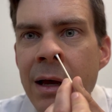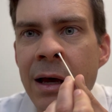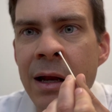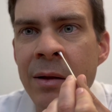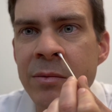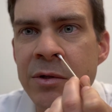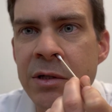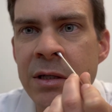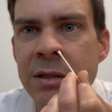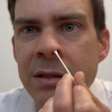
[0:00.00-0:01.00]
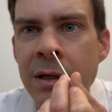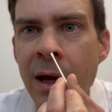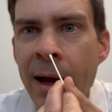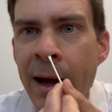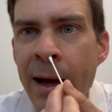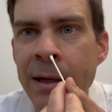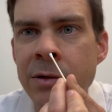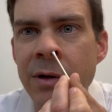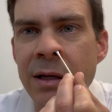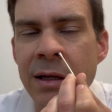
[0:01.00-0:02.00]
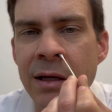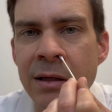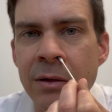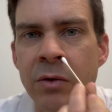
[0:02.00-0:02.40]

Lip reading: And I'm just hydrating and